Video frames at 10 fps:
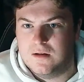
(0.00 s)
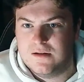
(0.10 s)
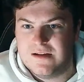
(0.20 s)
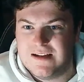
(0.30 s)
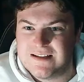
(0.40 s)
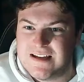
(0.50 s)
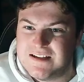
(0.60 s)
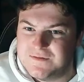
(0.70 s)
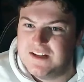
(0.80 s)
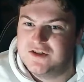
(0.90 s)

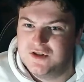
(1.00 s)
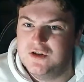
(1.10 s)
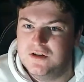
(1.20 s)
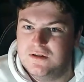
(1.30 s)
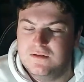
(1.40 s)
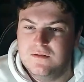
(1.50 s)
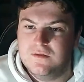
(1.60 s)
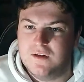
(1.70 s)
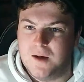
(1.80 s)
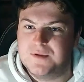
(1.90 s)
it's good
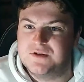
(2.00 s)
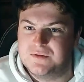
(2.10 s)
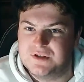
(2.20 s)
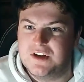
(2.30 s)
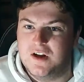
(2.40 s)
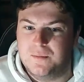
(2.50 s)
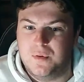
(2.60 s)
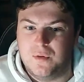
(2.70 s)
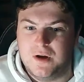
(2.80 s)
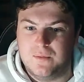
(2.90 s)
up until a certain
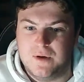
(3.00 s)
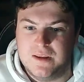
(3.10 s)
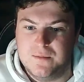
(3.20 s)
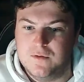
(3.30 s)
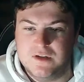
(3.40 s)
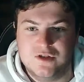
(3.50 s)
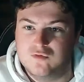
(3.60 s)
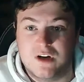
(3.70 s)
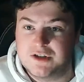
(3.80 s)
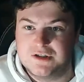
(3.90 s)
point where the movie just
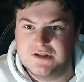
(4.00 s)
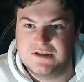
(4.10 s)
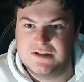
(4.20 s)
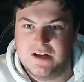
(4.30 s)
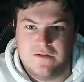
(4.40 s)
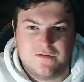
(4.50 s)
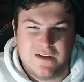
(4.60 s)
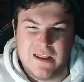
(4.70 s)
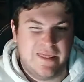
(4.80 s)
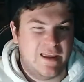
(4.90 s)
rushes itself,
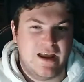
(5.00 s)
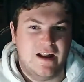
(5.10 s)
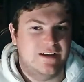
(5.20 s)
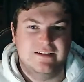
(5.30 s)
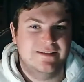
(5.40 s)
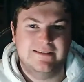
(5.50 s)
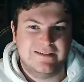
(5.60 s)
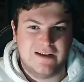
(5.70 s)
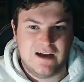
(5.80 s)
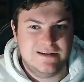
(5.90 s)
and I
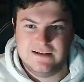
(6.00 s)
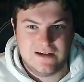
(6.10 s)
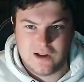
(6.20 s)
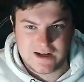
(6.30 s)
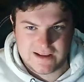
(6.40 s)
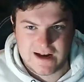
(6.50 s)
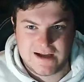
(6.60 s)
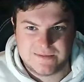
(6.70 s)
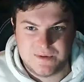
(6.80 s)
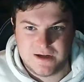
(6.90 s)
didn't like that
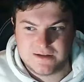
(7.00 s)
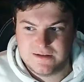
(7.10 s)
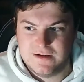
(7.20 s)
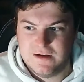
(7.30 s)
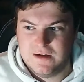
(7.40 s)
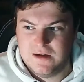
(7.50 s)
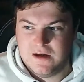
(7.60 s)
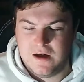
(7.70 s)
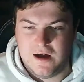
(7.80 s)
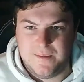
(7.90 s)
aspect.
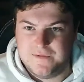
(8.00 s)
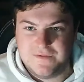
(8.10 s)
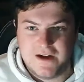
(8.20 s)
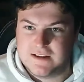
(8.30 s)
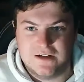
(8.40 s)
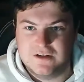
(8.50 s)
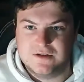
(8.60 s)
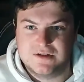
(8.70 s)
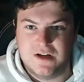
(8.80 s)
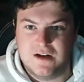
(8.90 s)
The fact that it
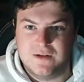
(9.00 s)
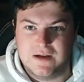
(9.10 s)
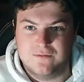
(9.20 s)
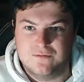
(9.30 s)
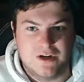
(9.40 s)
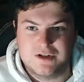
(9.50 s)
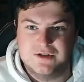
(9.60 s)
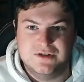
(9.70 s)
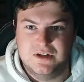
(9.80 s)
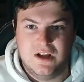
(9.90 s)
just kind of like
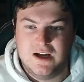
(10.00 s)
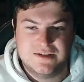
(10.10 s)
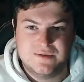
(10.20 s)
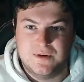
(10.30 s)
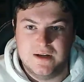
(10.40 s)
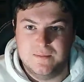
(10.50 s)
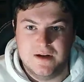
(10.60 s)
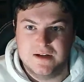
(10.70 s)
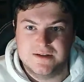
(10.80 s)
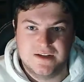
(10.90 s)
rushes the last 20
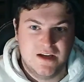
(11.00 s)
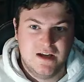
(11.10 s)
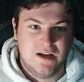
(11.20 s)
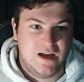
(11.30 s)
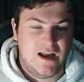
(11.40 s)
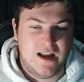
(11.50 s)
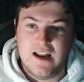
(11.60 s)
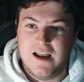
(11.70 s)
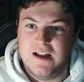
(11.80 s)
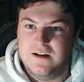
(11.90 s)
minutes,
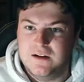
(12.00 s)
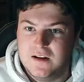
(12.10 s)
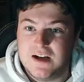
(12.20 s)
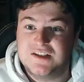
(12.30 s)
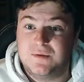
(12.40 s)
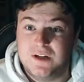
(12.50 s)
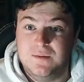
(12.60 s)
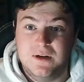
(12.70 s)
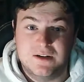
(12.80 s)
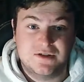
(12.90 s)
and the last 20
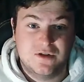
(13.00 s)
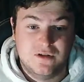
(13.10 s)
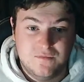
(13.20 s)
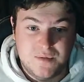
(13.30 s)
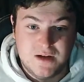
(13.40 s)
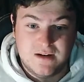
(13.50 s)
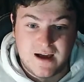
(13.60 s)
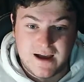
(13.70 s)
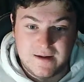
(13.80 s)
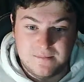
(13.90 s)
minutes could have been
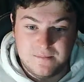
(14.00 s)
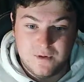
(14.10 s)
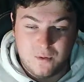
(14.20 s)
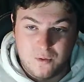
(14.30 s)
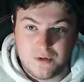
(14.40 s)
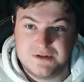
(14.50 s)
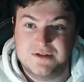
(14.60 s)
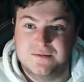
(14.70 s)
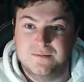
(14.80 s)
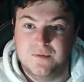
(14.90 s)
a
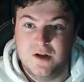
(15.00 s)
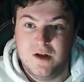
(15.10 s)
awesome